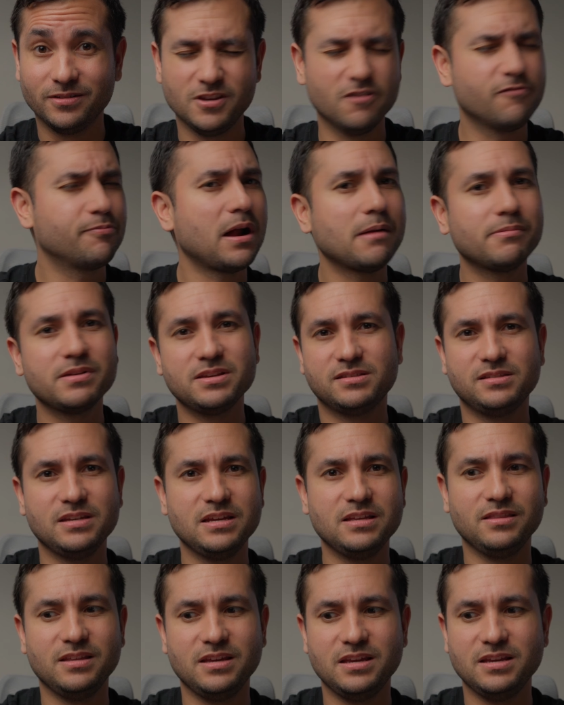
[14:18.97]
You've probably
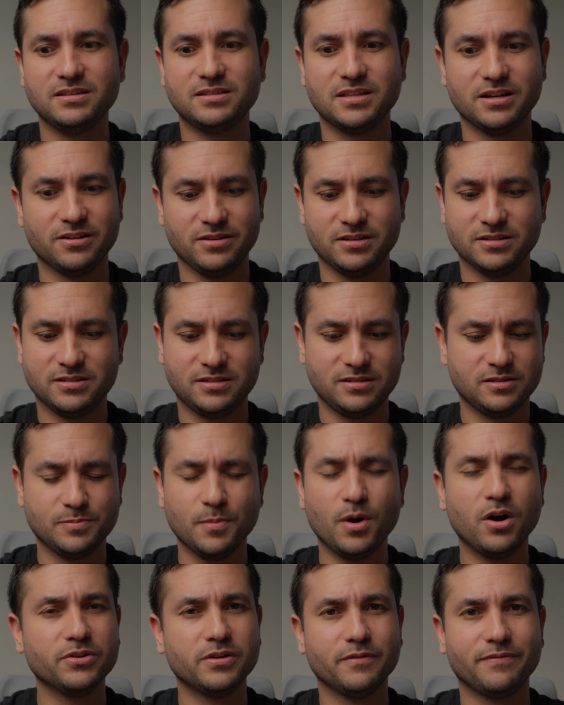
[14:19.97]
seen these. They're these
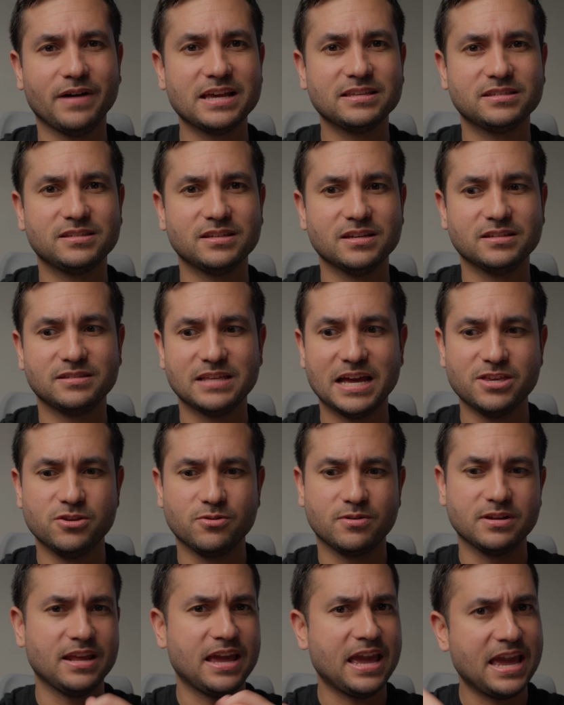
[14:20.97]
small devices that you
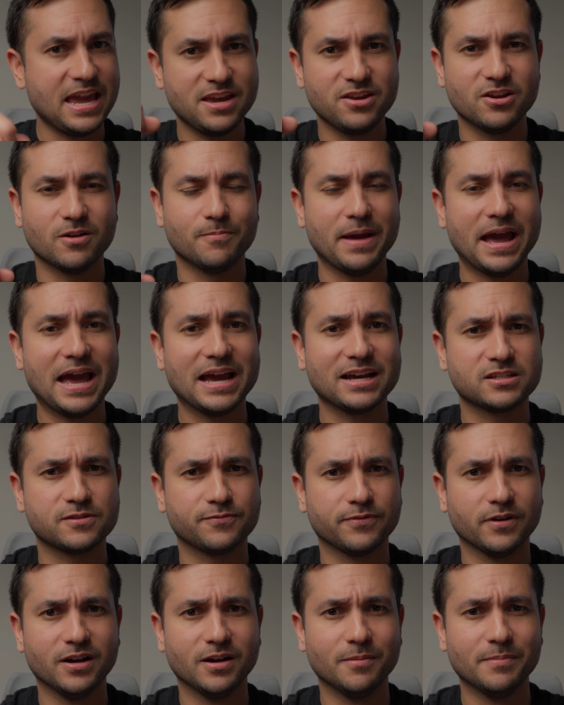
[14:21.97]
can hang your bags
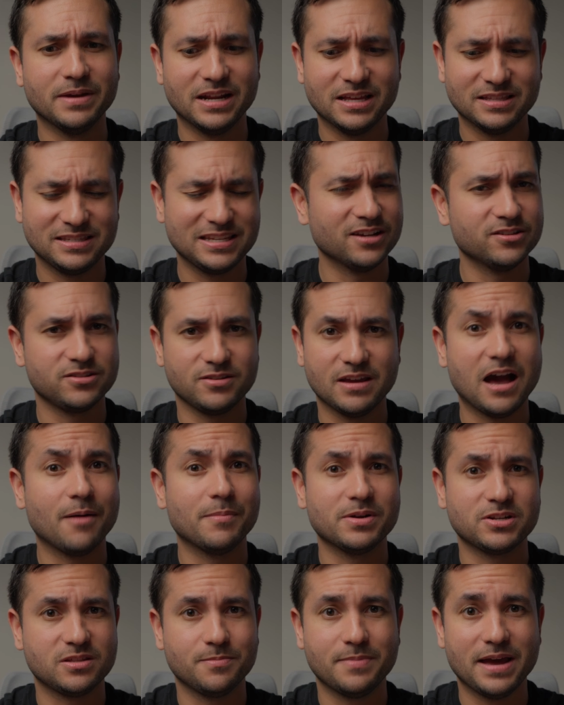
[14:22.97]
from, and it tells you how
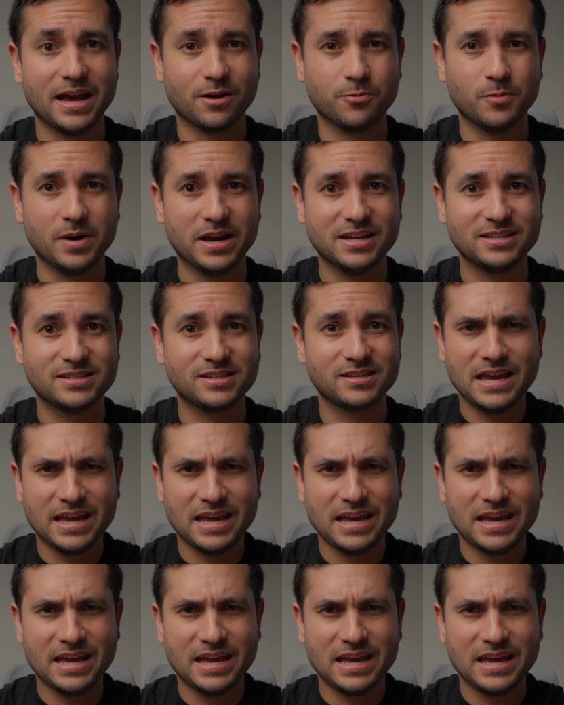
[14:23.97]
much the bag weighs.